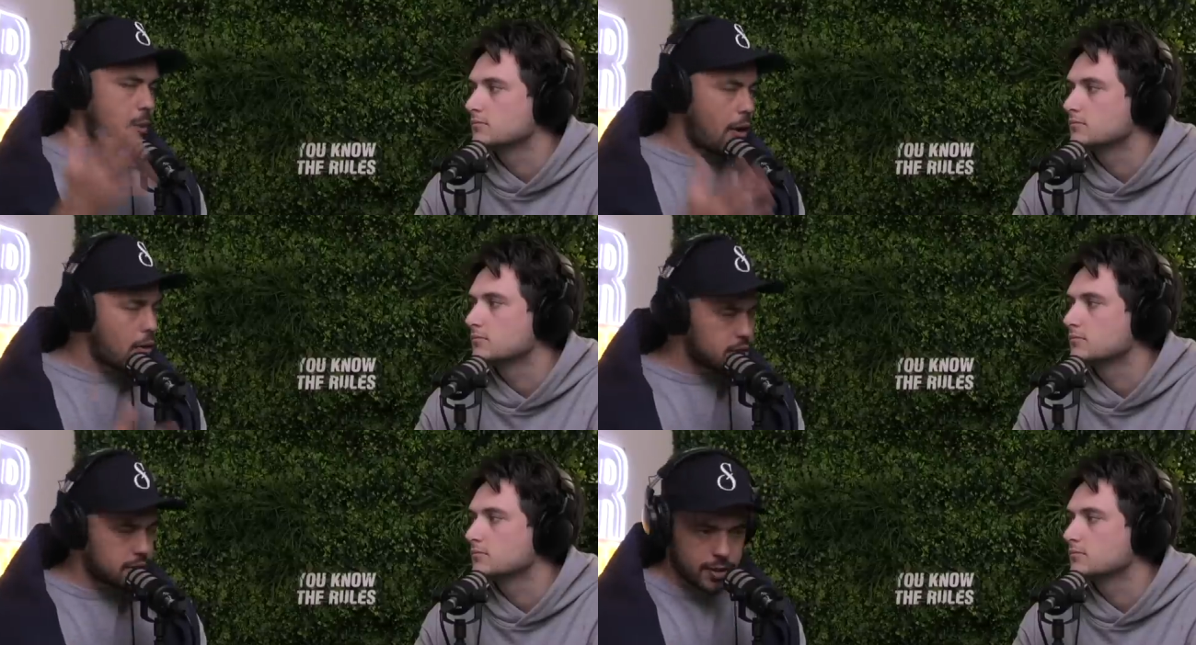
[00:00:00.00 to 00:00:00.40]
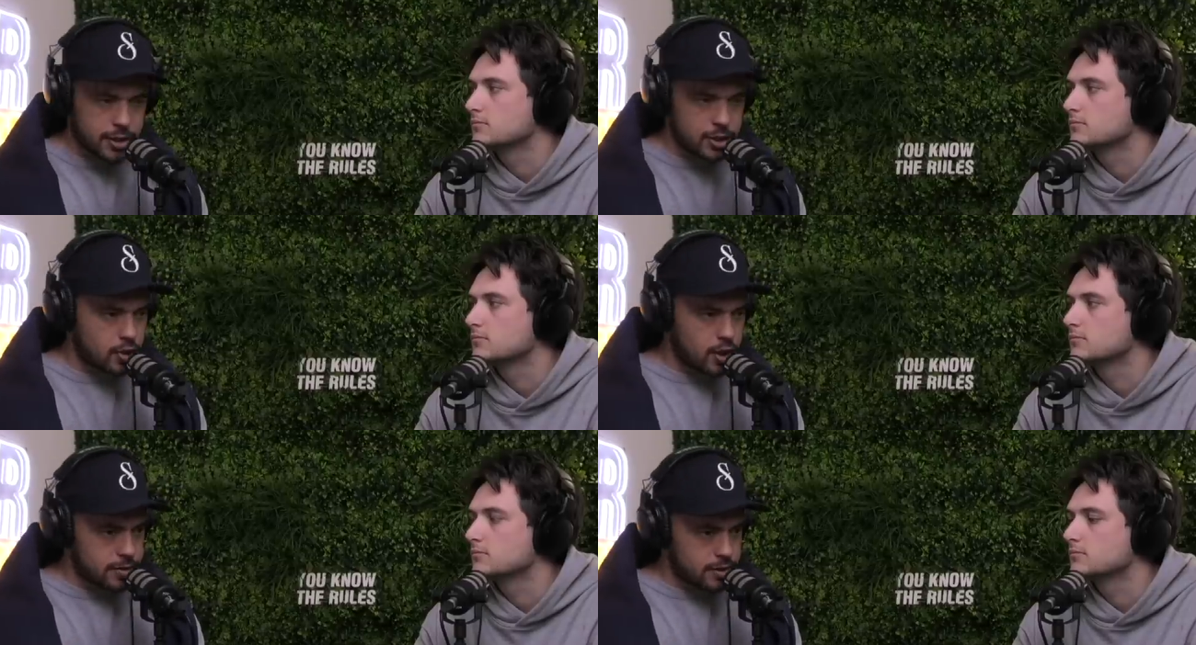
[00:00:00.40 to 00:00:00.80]
Speaker 1: I post so
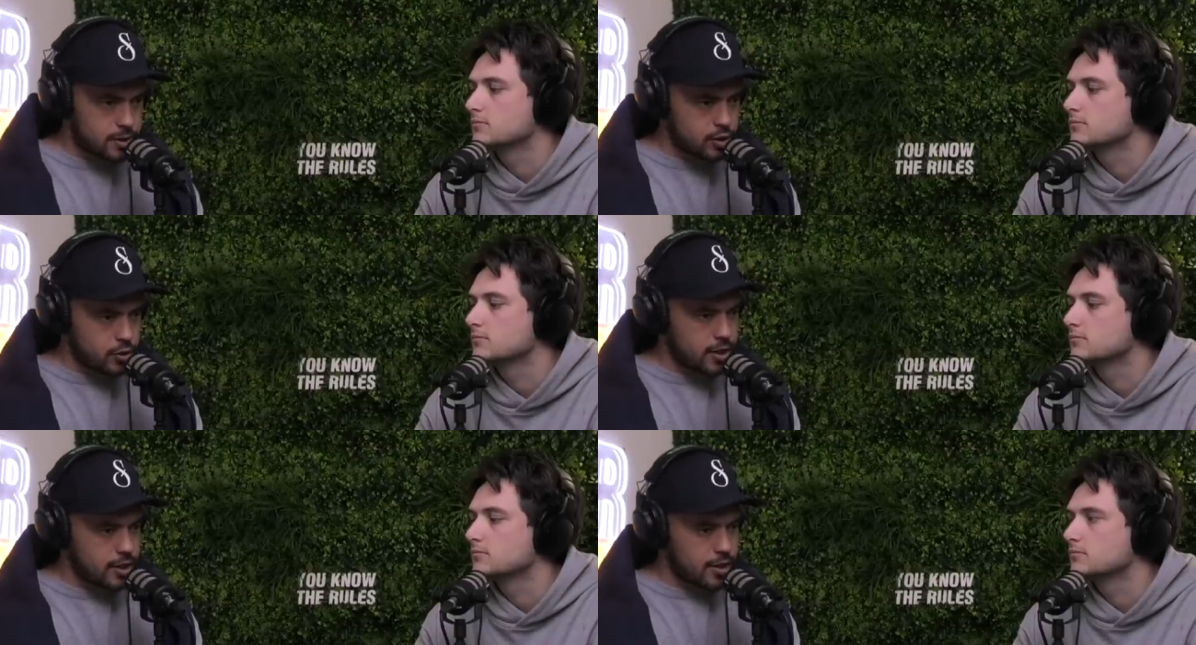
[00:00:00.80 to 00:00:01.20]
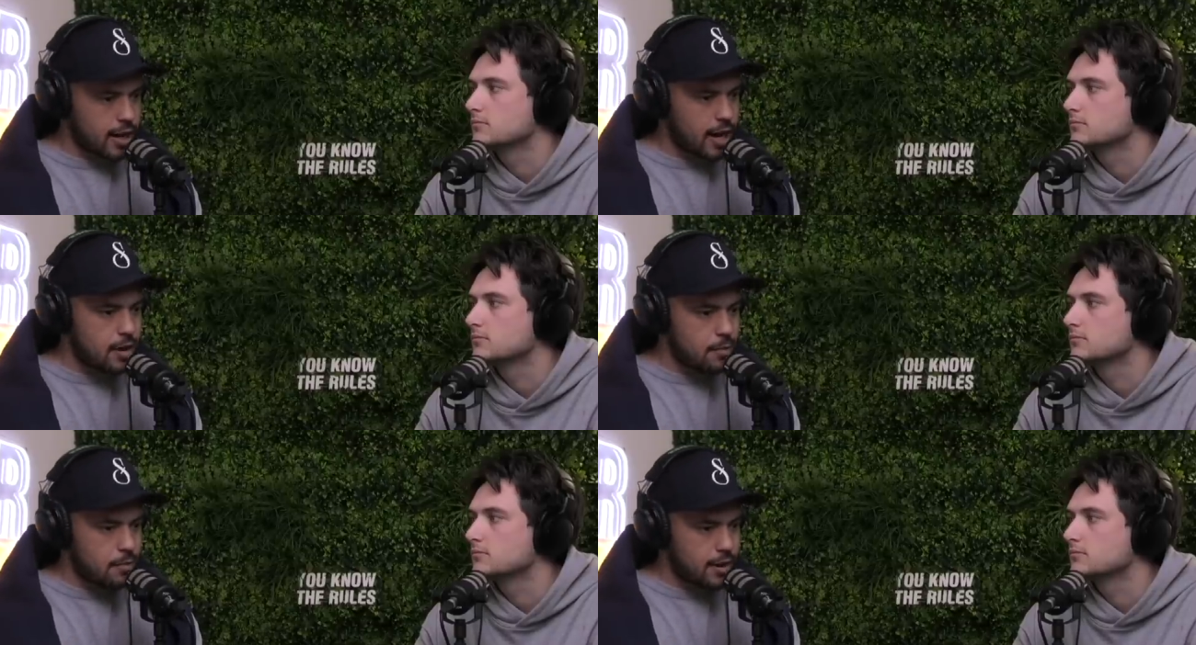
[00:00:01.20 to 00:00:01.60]
much times during
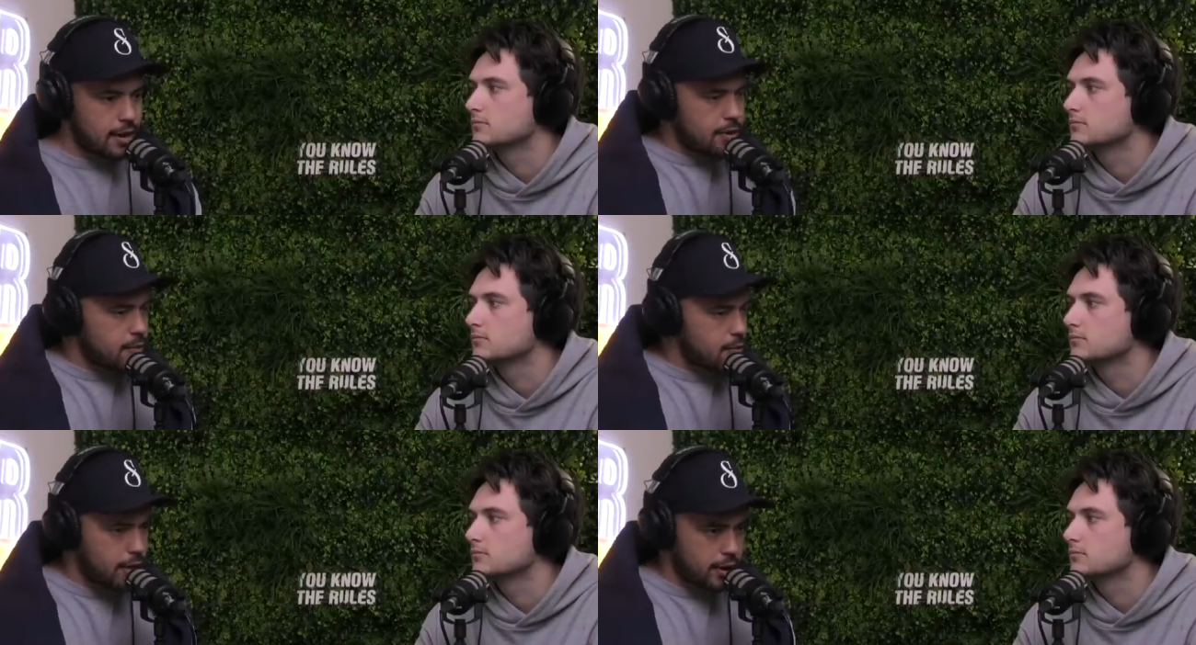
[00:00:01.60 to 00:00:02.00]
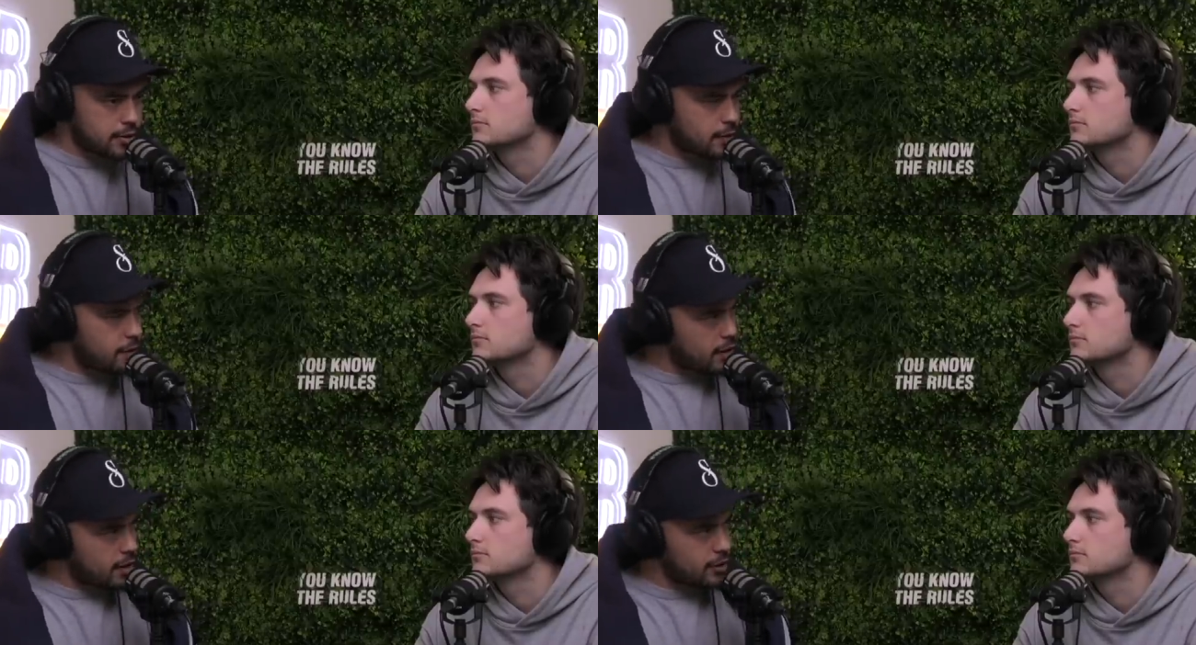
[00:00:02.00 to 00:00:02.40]
the day, but I could
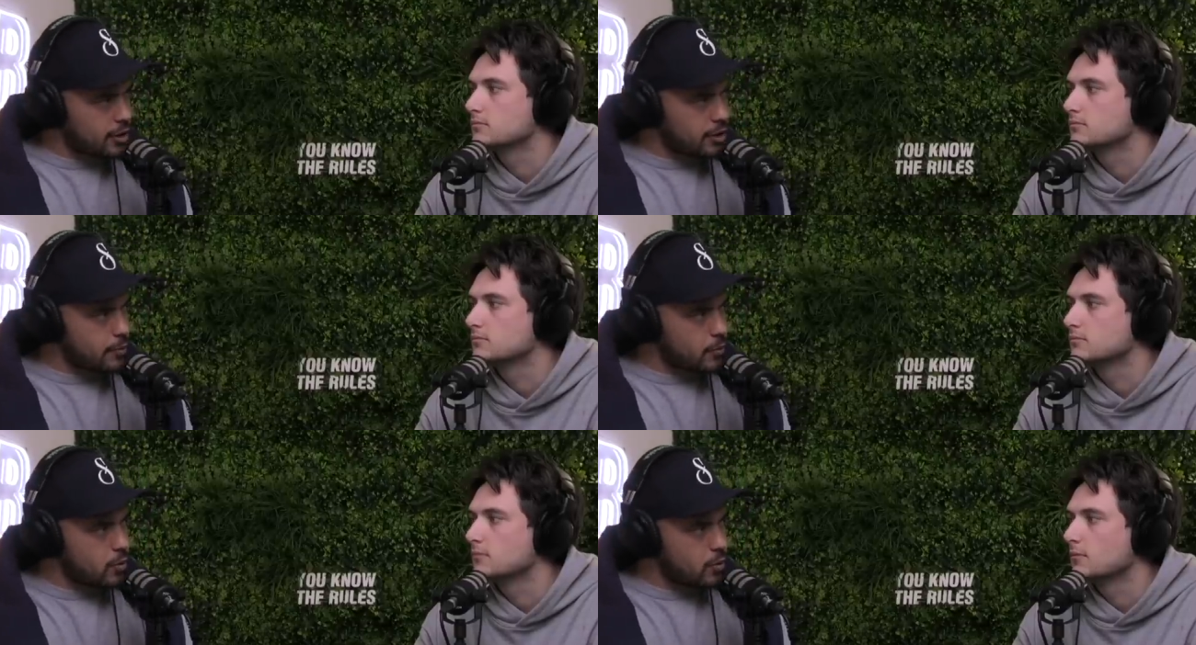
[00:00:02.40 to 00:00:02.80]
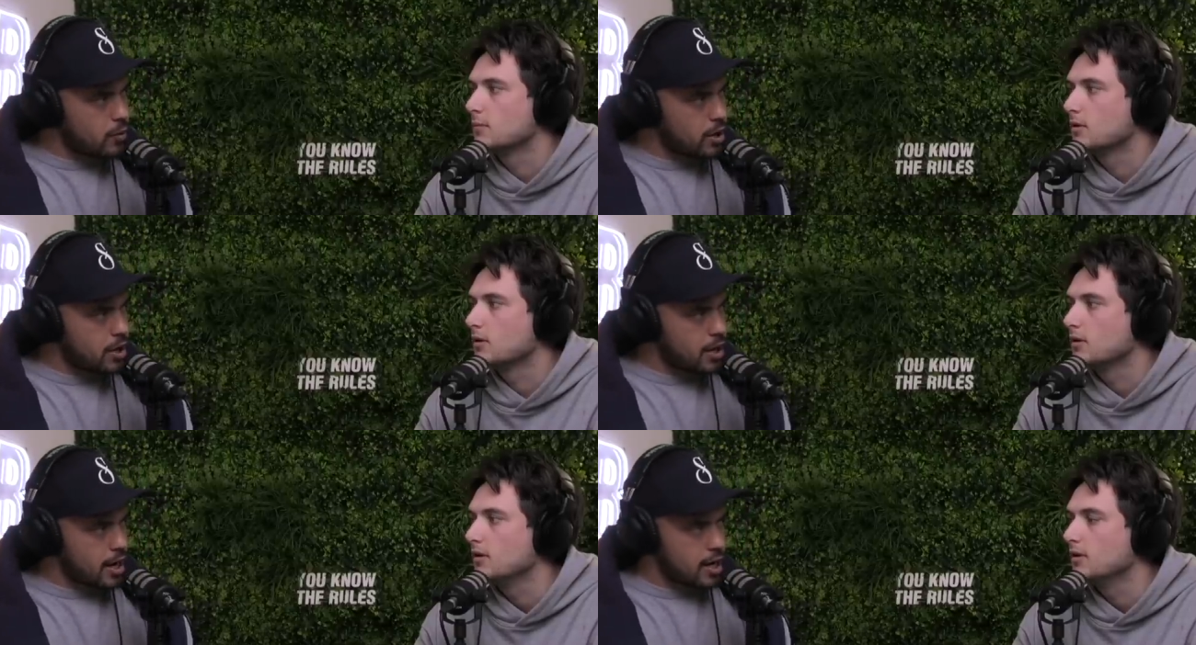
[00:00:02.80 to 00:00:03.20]
post a fuckload
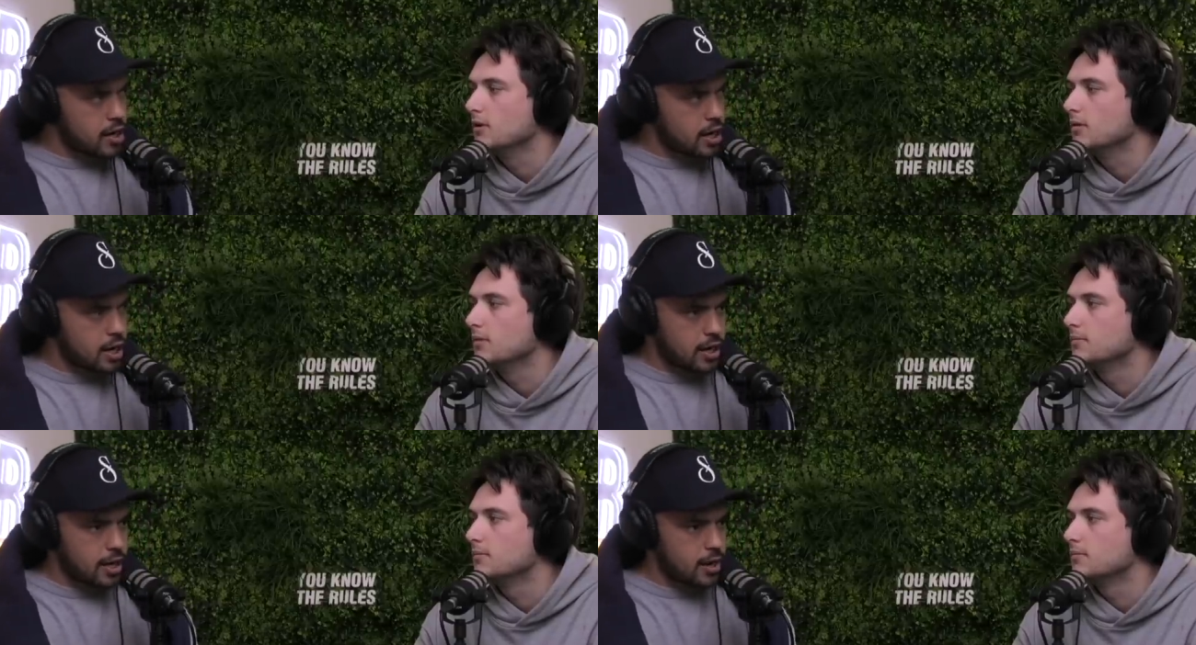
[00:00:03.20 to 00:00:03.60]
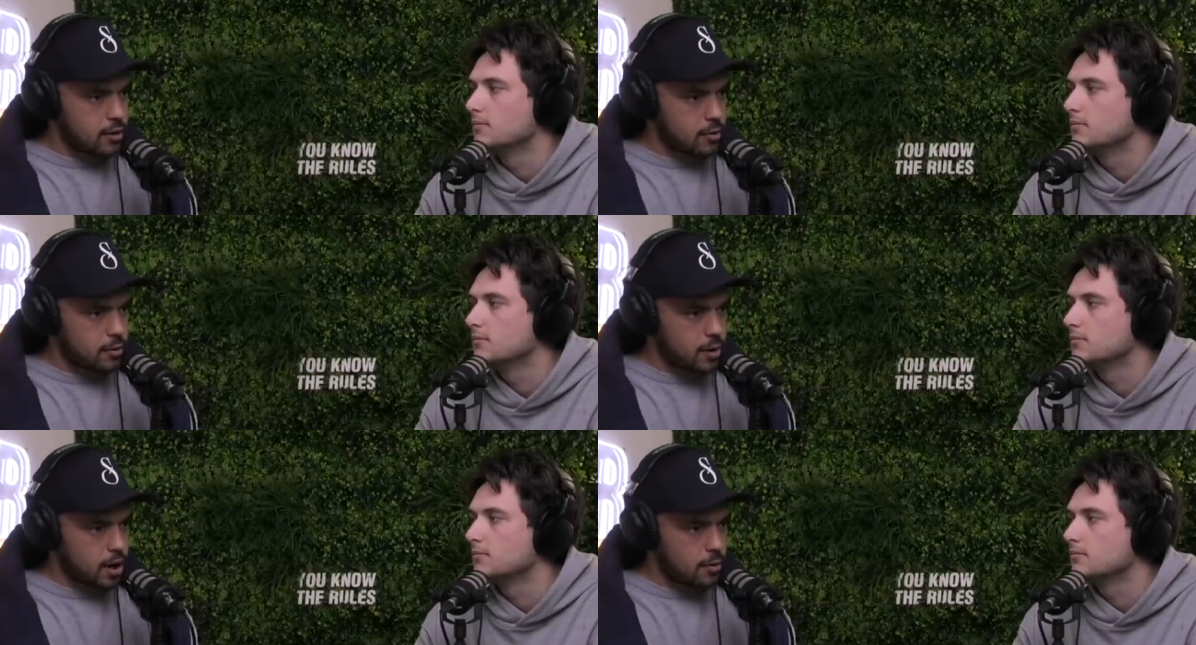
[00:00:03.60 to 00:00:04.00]
more. Yeah. And,
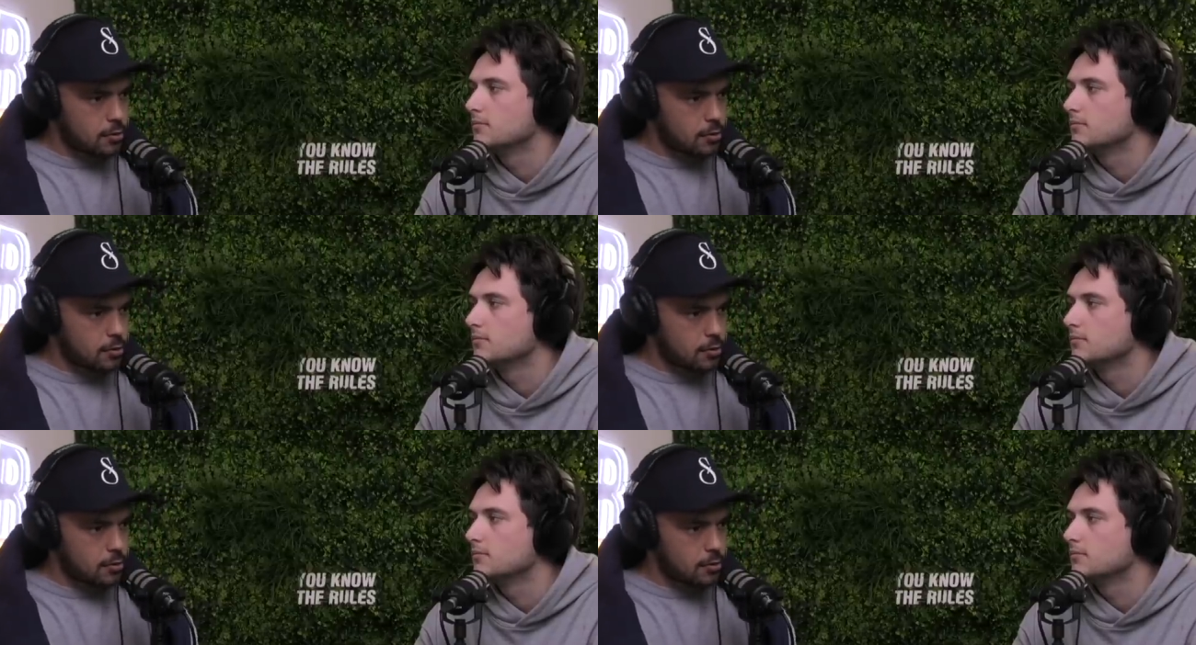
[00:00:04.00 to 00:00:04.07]
and I'm,